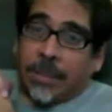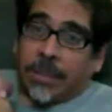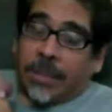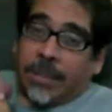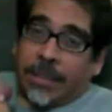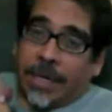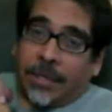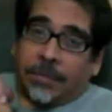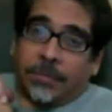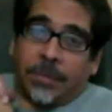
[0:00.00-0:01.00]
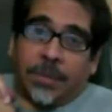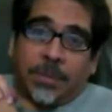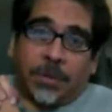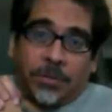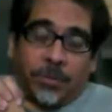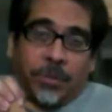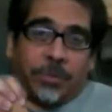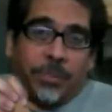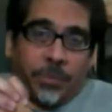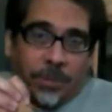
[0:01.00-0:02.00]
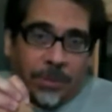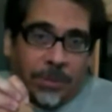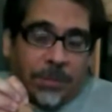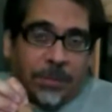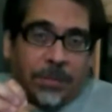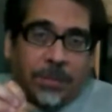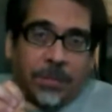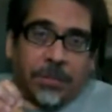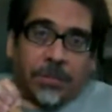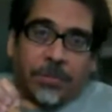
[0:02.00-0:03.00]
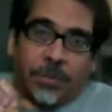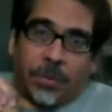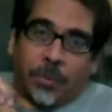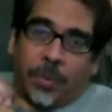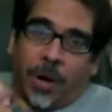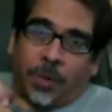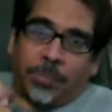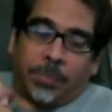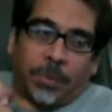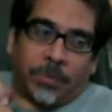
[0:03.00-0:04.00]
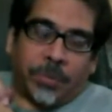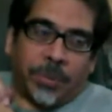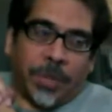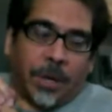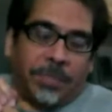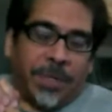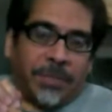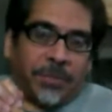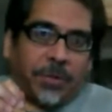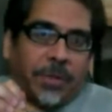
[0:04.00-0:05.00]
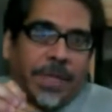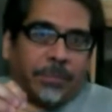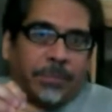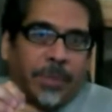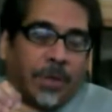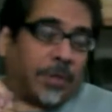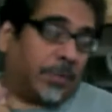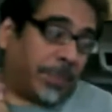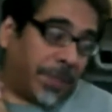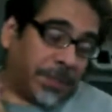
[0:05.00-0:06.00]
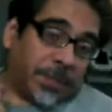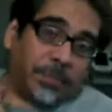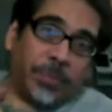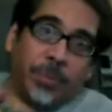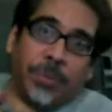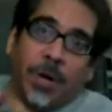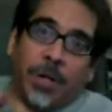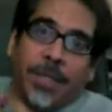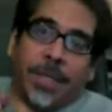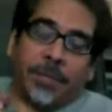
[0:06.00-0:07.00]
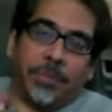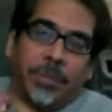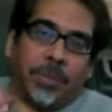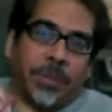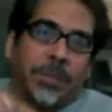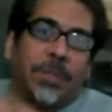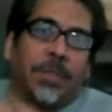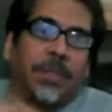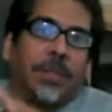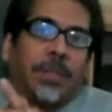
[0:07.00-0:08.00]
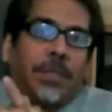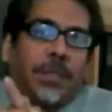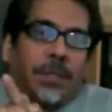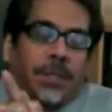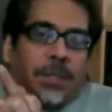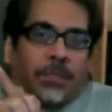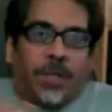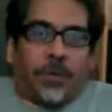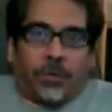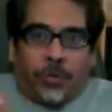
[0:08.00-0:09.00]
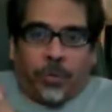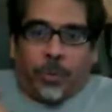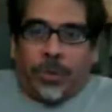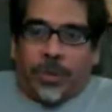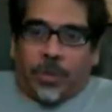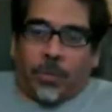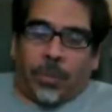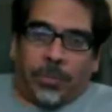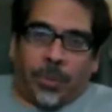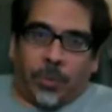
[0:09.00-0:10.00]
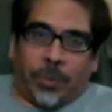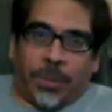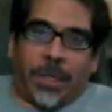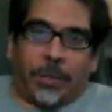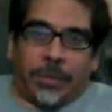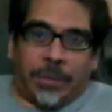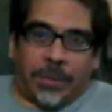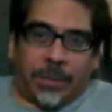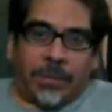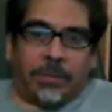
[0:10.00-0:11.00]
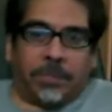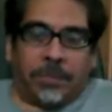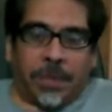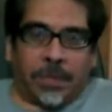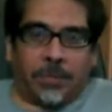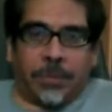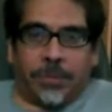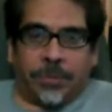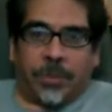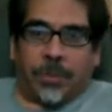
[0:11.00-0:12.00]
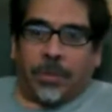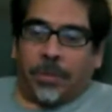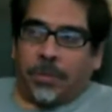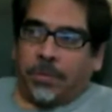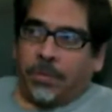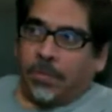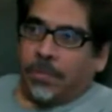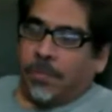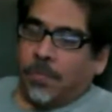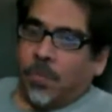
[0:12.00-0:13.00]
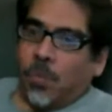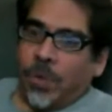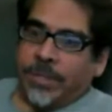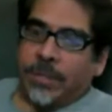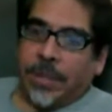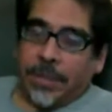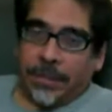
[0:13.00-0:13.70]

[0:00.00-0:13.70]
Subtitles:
And that is also a community. So I'll be posting updates on that, on the plants that I'm doing on that community, if I don't do another one between now and the end of beta, which is on Wednesday.